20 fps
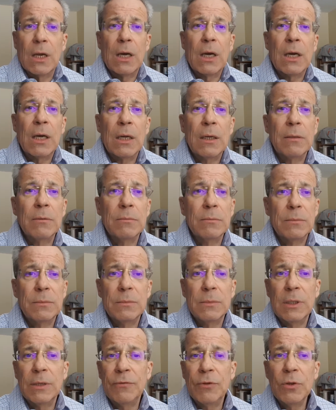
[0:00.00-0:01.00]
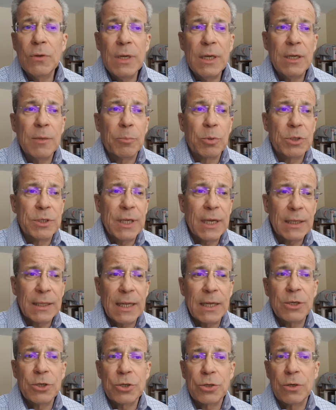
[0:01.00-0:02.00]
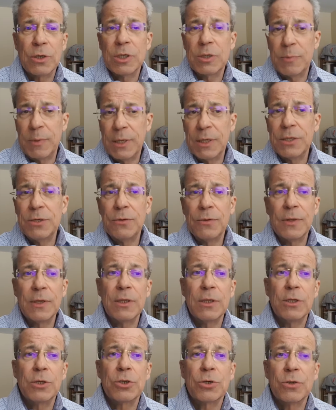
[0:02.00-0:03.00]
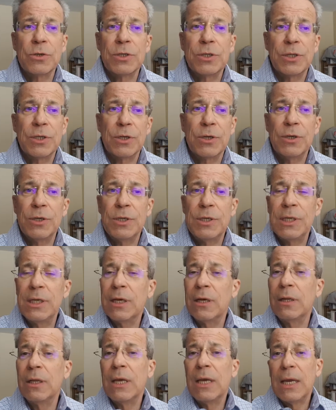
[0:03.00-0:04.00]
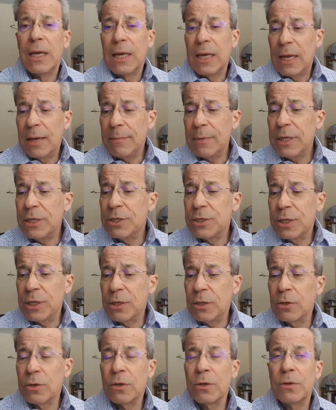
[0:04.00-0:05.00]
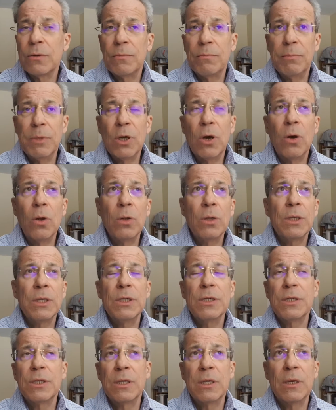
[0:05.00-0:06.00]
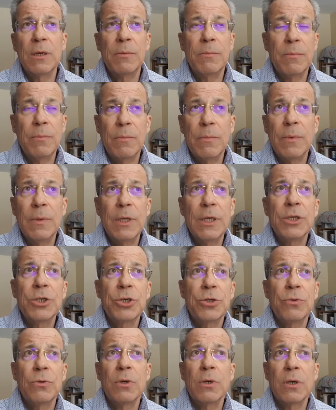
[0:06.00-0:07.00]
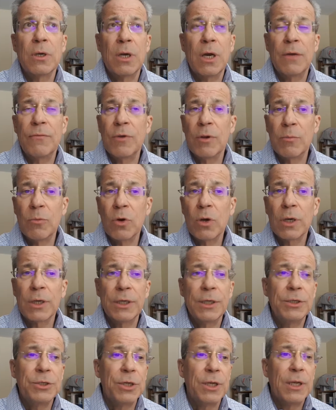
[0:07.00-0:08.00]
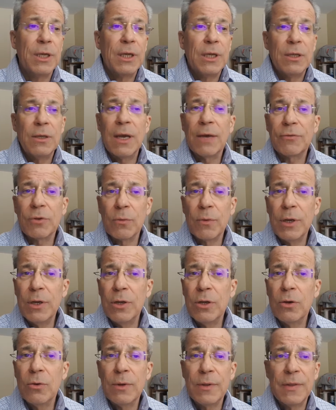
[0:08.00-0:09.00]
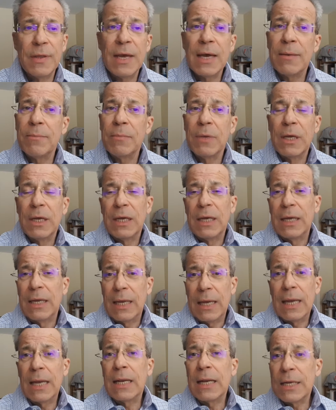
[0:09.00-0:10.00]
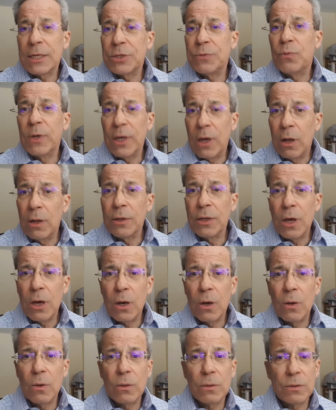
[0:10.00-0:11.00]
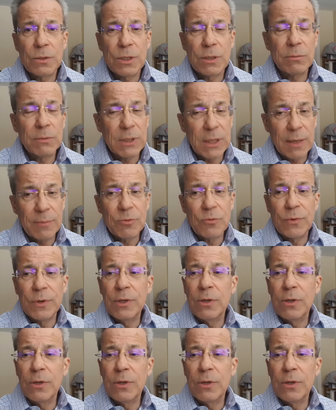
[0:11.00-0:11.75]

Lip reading: need to protect that insurance because you think the insurance is a good deal, that means that you're beholden to the issuer of your mortgage, you have to renew with them. And as we all know, sometimes